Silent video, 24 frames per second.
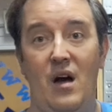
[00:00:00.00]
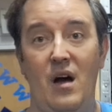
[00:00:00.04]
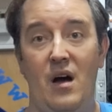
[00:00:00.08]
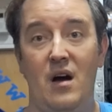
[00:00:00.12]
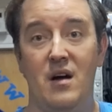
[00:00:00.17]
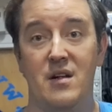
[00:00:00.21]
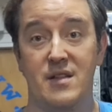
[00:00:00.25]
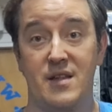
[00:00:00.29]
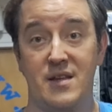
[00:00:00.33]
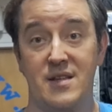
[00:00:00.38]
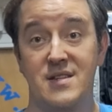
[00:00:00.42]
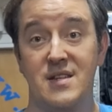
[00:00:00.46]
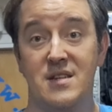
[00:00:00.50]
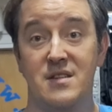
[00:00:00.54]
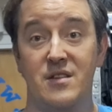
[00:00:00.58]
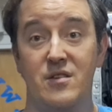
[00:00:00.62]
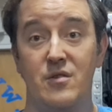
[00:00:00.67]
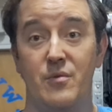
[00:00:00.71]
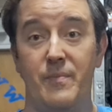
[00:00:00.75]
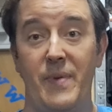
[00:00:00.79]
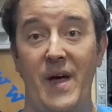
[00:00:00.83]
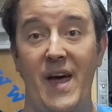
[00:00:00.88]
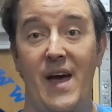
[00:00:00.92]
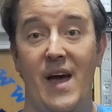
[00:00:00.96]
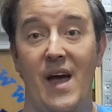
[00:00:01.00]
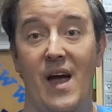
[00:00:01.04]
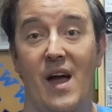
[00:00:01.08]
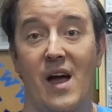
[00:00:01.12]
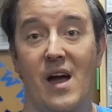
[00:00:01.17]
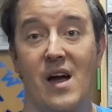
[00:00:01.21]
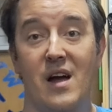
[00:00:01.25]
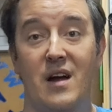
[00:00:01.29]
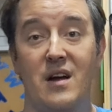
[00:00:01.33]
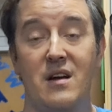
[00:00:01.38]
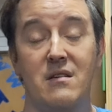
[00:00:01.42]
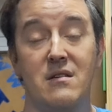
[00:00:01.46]
and it's on your
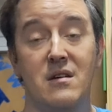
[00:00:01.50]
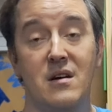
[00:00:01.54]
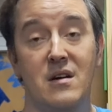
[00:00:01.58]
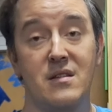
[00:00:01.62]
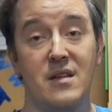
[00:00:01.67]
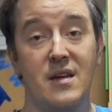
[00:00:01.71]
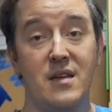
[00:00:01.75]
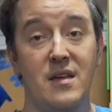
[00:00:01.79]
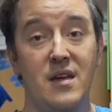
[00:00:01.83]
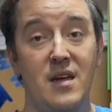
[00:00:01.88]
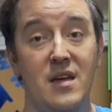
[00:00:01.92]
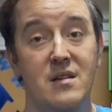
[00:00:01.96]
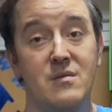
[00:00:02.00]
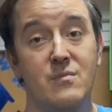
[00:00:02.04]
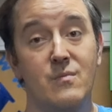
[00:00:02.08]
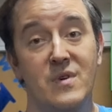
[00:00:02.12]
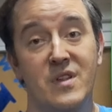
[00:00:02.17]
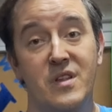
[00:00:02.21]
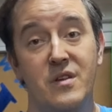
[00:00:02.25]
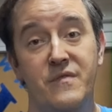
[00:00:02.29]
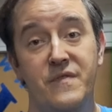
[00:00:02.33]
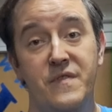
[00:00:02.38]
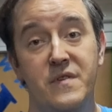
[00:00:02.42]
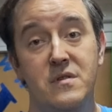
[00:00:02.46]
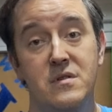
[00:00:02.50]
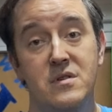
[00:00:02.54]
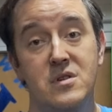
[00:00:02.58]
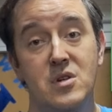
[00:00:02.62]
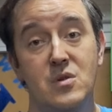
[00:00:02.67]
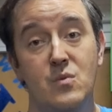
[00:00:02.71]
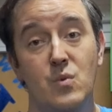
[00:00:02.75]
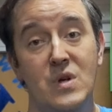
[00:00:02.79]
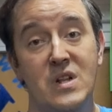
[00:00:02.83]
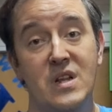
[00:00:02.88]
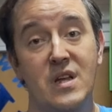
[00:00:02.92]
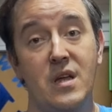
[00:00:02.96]
back and again when you finish
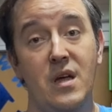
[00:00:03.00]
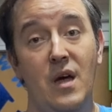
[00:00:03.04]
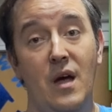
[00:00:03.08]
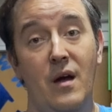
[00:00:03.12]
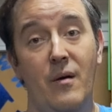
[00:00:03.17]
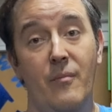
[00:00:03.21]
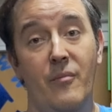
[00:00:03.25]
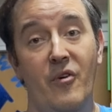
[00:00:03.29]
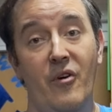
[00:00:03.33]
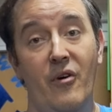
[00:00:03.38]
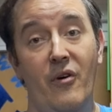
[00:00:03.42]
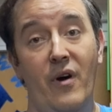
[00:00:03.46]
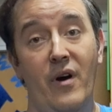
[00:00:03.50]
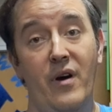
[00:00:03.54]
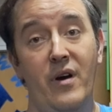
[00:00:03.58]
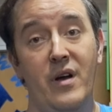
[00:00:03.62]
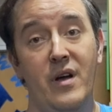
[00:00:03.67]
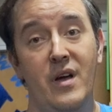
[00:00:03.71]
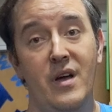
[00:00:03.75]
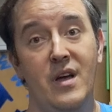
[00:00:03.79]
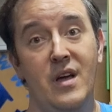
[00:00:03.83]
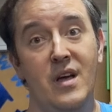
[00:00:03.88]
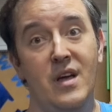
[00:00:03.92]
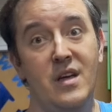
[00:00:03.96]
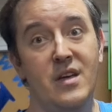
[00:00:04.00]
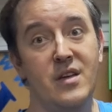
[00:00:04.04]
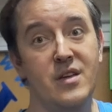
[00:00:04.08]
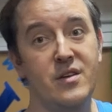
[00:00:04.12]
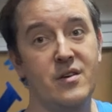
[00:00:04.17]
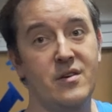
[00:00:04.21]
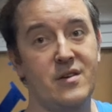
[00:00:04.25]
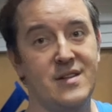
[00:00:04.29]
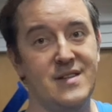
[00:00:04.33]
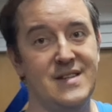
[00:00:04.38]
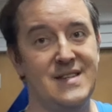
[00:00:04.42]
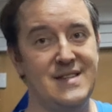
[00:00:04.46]
it with the camera
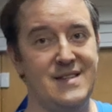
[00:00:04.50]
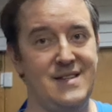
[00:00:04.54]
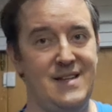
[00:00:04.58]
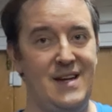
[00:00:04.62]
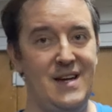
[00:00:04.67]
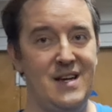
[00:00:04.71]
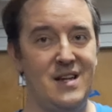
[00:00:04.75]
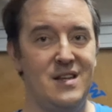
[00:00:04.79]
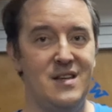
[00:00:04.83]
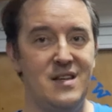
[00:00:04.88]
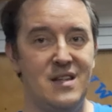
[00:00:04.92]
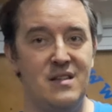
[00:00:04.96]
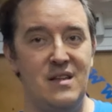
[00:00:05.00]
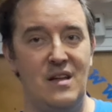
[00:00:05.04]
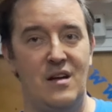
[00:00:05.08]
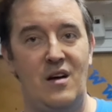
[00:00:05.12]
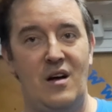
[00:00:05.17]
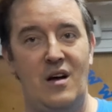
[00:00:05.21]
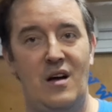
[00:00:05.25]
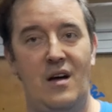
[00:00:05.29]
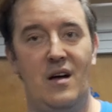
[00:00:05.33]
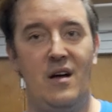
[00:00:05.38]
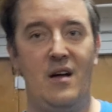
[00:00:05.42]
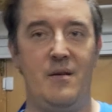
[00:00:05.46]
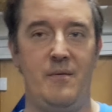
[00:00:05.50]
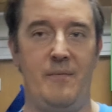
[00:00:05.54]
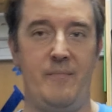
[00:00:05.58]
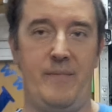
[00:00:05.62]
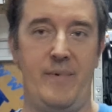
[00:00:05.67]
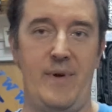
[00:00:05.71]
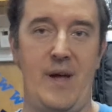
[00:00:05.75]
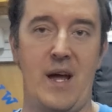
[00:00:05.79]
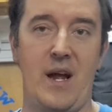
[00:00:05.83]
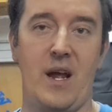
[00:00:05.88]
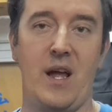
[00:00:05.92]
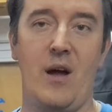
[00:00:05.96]
you can slide it
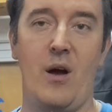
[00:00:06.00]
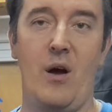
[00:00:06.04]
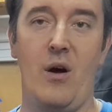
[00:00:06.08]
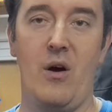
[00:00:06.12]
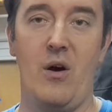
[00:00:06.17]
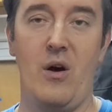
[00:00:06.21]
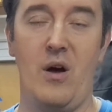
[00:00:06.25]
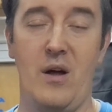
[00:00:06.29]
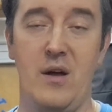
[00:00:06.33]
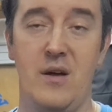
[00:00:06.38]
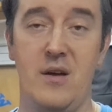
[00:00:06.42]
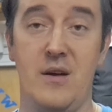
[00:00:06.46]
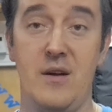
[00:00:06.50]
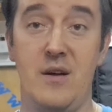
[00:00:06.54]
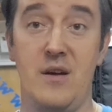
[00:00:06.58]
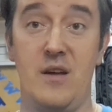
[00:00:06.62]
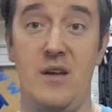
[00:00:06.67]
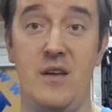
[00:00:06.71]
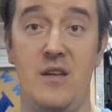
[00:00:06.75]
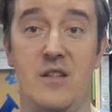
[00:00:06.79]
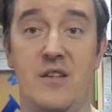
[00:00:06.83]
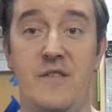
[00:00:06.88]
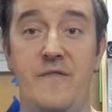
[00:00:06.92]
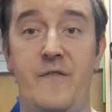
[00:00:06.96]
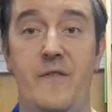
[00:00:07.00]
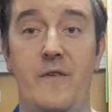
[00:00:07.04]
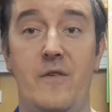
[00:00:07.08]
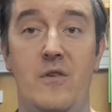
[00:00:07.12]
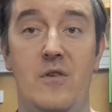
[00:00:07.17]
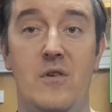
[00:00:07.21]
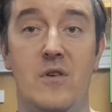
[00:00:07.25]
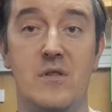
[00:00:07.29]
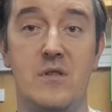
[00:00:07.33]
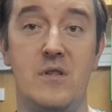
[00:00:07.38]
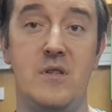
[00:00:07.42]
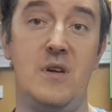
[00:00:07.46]
back out uh, in the
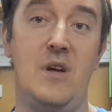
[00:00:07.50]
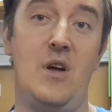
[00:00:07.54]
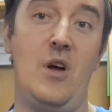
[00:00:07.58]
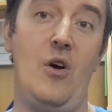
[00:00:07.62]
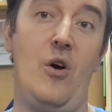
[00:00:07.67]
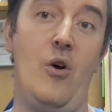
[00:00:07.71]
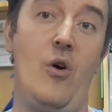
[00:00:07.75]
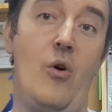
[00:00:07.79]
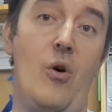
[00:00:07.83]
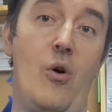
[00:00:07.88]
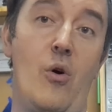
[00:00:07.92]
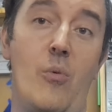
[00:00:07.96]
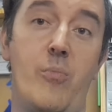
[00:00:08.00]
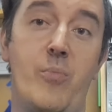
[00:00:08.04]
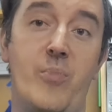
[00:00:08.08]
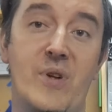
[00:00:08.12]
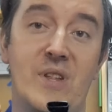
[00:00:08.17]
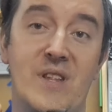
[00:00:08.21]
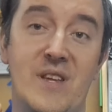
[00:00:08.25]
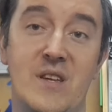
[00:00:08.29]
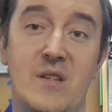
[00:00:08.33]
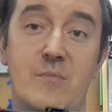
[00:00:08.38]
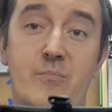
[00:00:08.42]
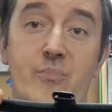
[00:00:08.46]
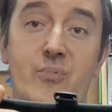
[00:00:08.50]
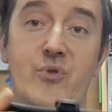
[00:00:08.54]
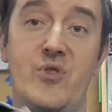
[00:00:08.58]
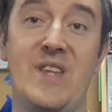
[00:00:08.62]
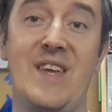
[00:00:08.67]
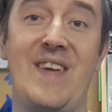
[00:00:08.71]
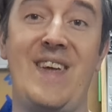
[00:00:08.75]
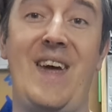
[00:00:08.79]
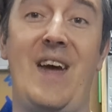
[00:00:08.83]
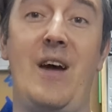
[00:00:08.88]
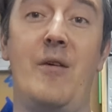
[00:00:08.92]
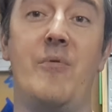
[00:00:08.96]
front, open it, put
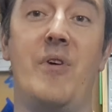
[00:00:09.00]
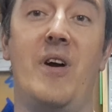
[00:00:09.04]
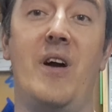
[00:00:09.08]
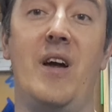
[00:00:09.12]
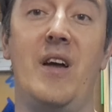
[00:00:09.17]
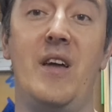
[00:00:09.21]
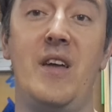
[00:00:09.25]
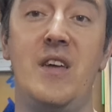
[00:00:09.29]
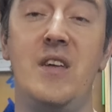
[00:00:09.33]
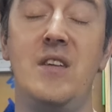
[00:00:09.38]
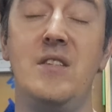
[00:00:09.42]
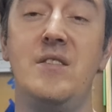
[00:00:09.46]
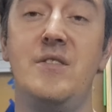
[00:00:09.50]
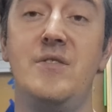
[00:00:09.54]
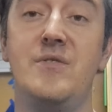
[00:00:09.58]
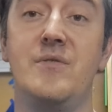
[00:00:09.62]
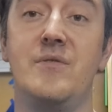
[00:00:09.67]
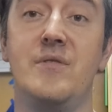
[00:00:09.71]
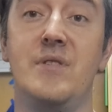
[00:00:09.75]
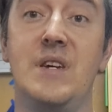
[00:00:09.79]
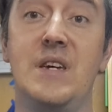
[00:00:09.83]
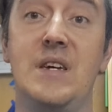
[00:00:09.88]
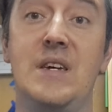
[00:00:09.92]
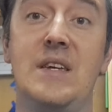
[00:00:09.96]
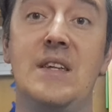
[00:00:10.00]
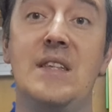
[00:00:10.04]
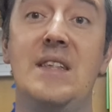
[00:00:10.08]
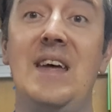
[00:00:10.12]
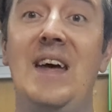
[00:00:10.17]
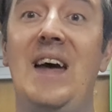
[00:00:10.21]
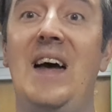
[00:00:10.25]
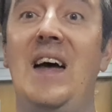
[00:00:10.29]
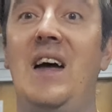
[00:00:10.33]
the camera into it,